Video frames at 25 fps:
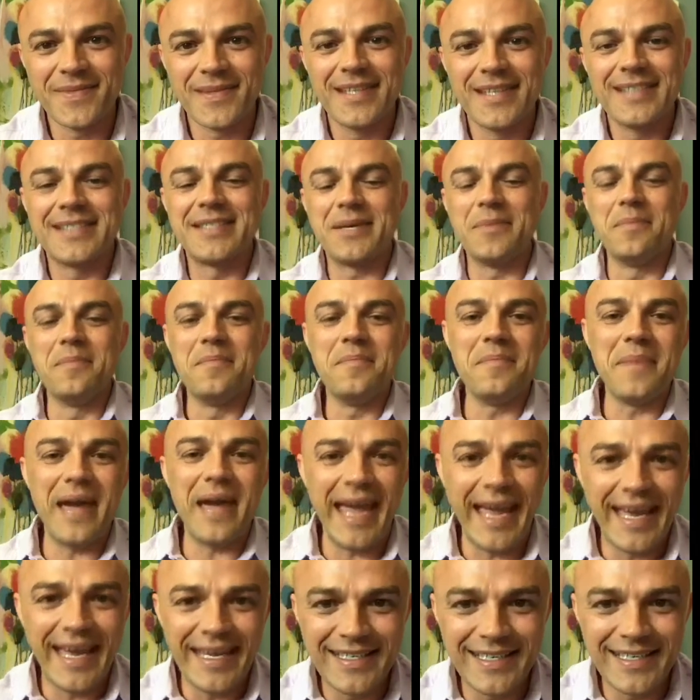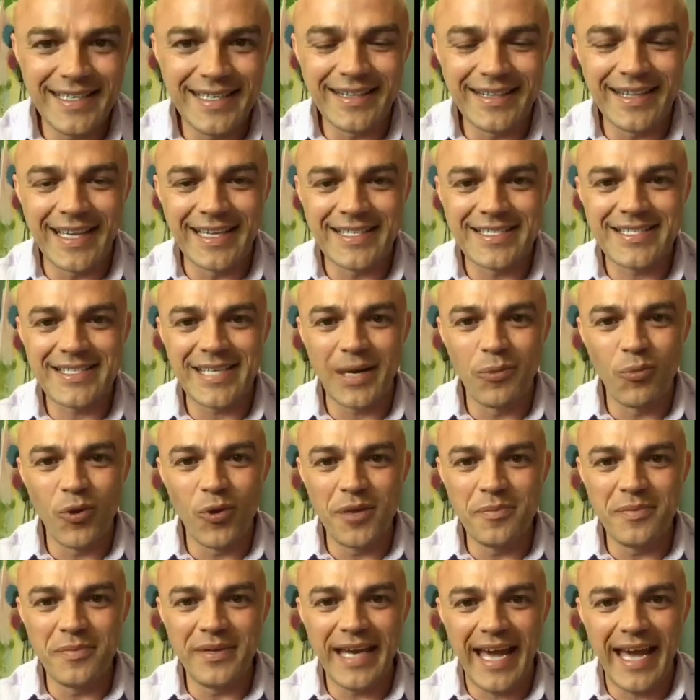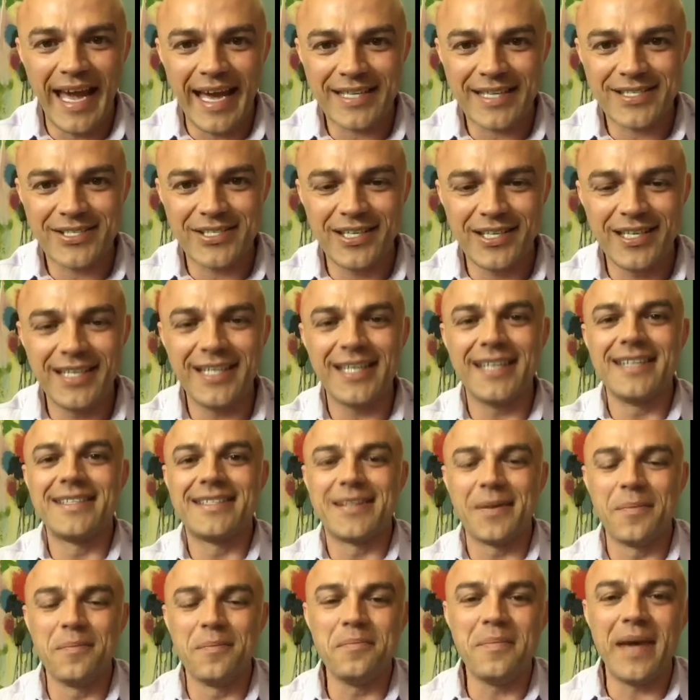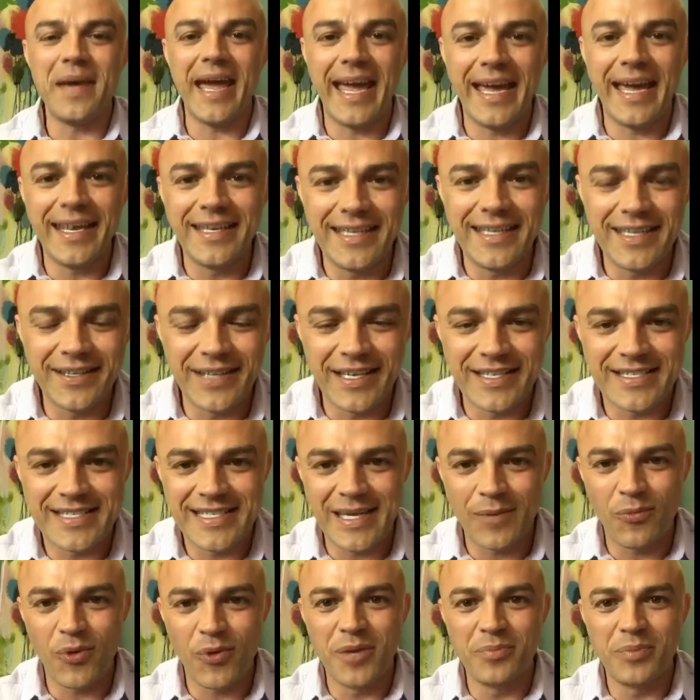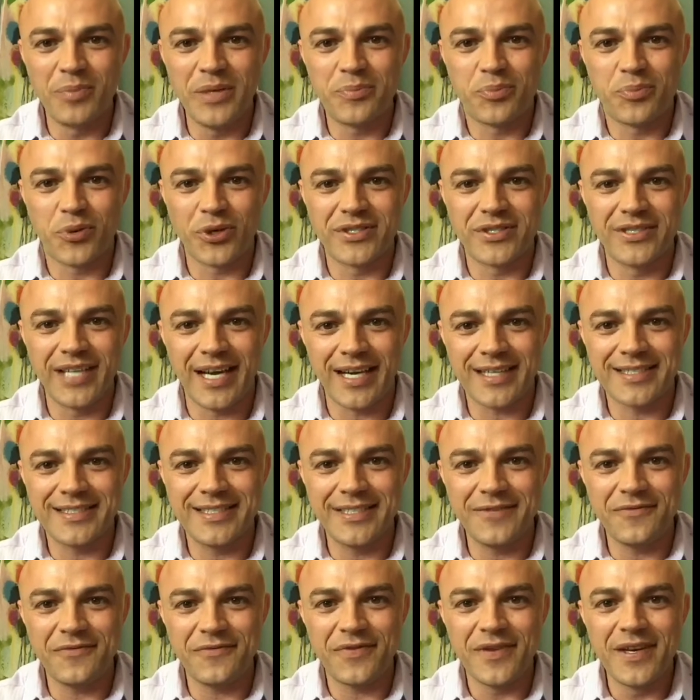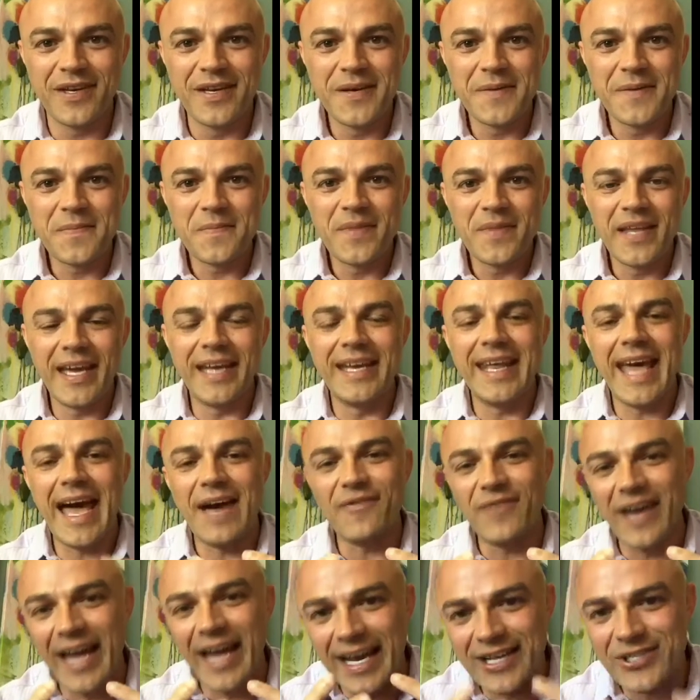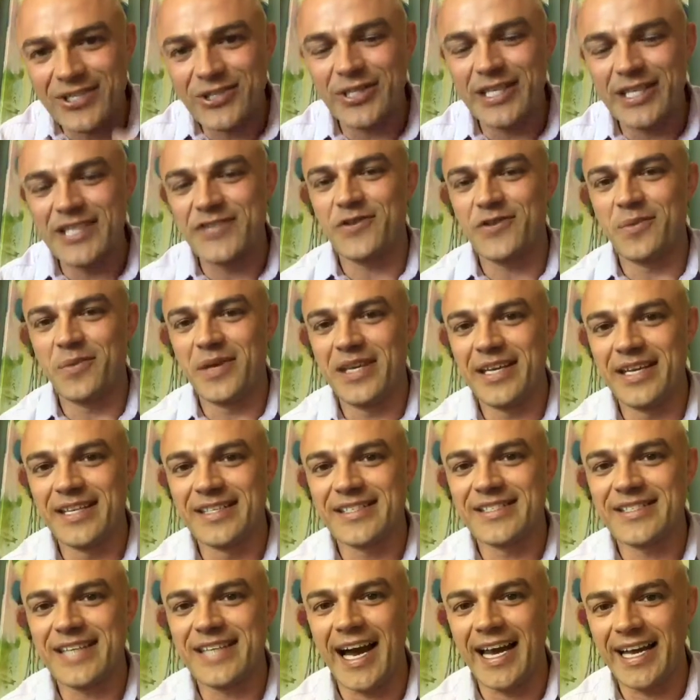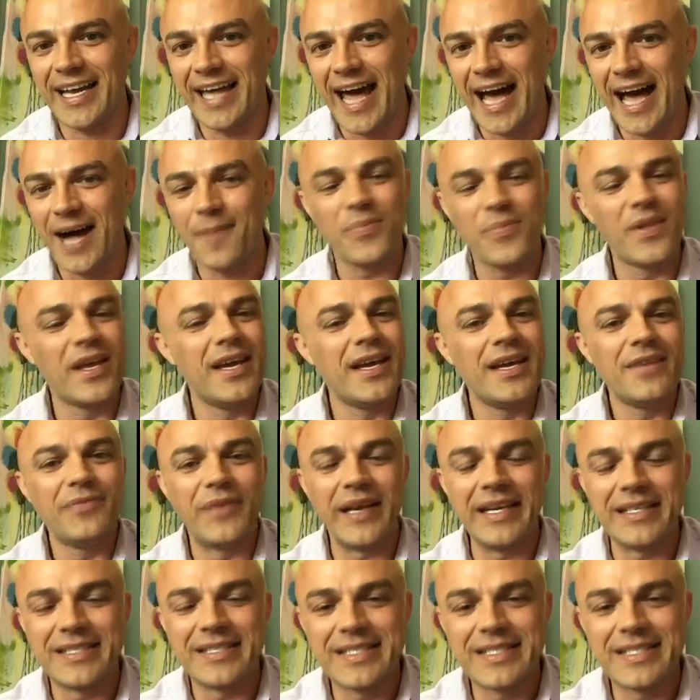demanding that someone be excellent, demanding that someone be productive and have excellence from the inside out. They